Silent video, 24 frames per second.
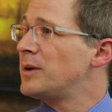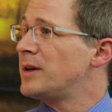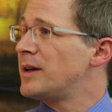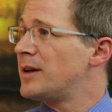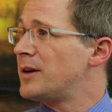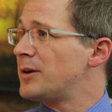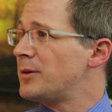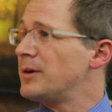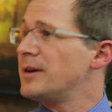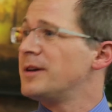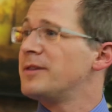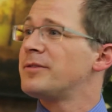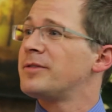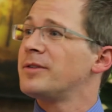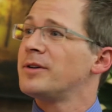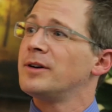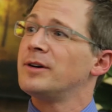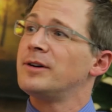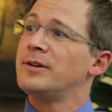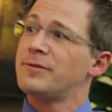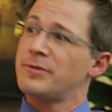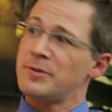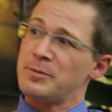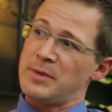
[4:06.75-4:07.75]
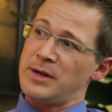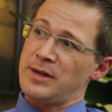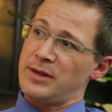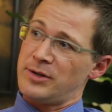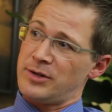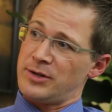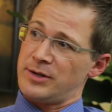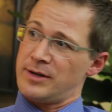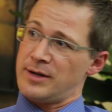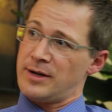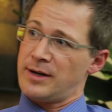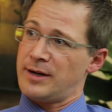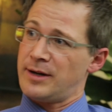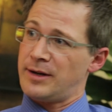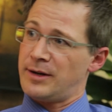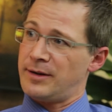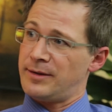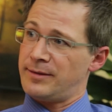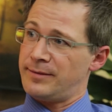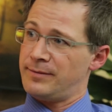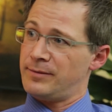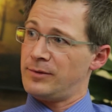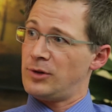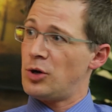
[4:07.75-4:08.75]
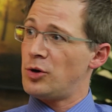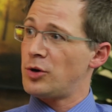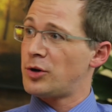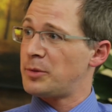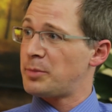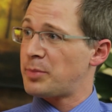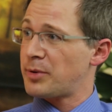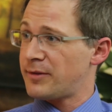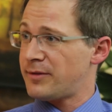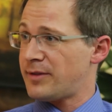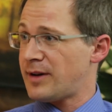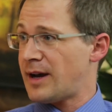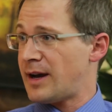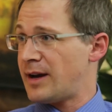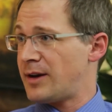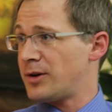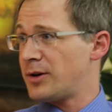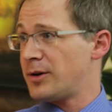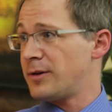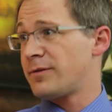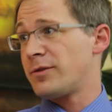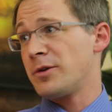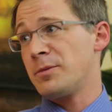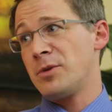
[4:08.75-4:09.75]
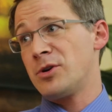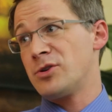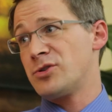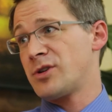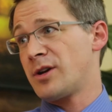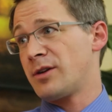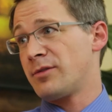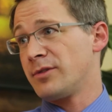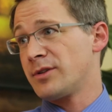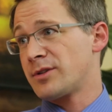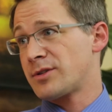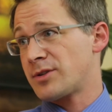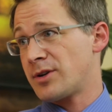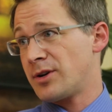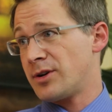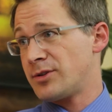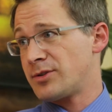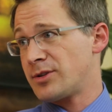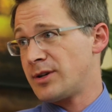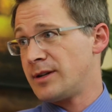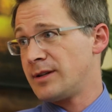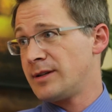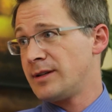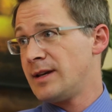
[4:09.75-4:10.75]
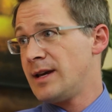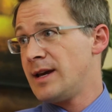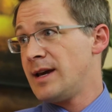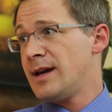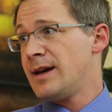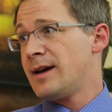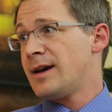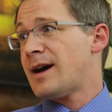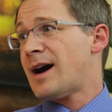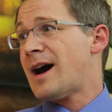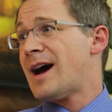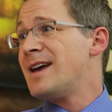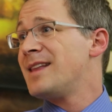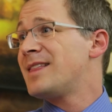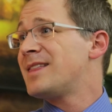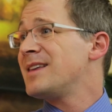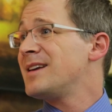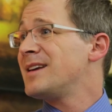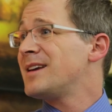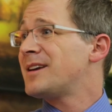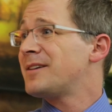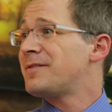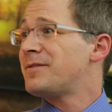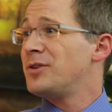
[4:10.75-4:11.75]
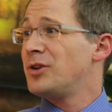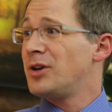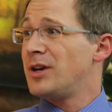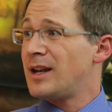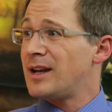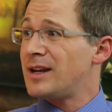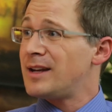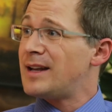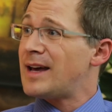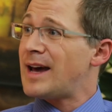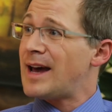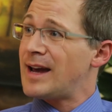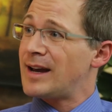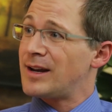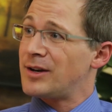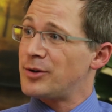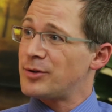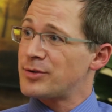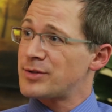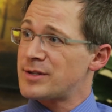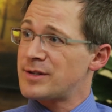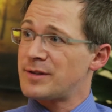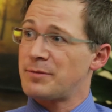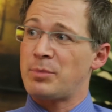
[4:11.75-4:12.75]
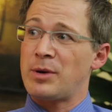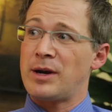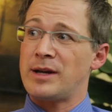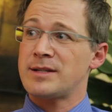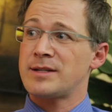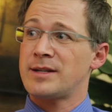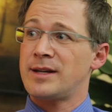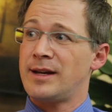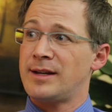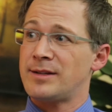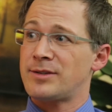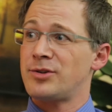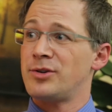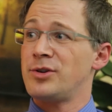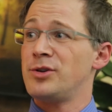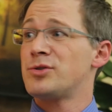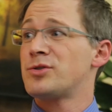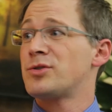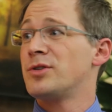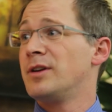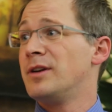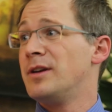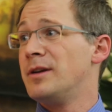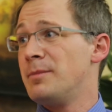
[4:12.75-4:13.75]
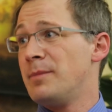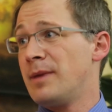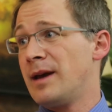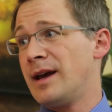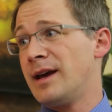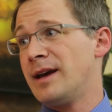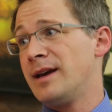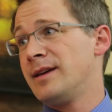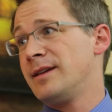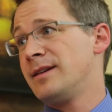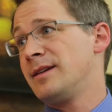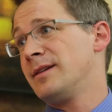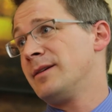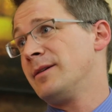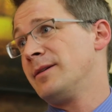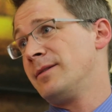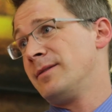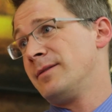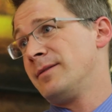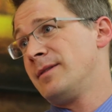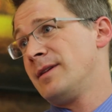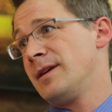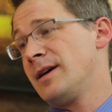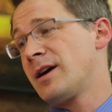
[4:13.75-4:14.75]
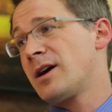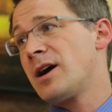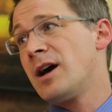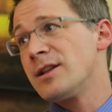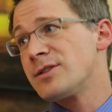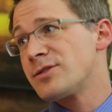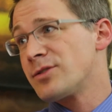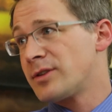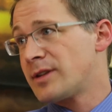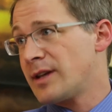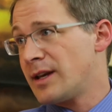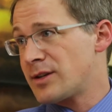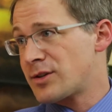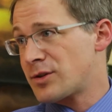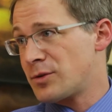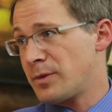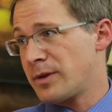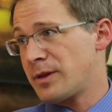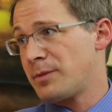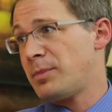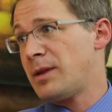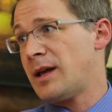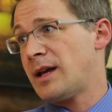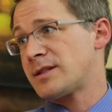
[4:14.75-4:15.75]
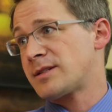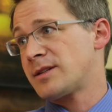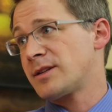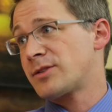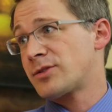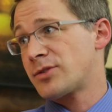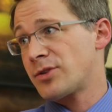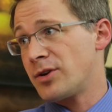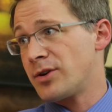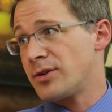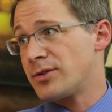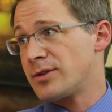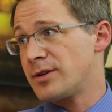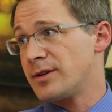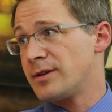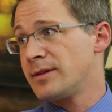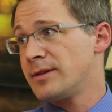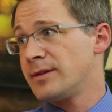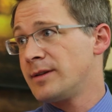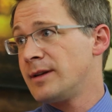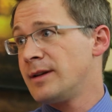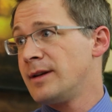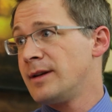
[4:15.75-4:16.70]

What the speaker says: would get a referral from either a local provider or from your general surgeon. I think if you get a diagnosis of breast cancer, you should demand a consultation with a plastic surgeon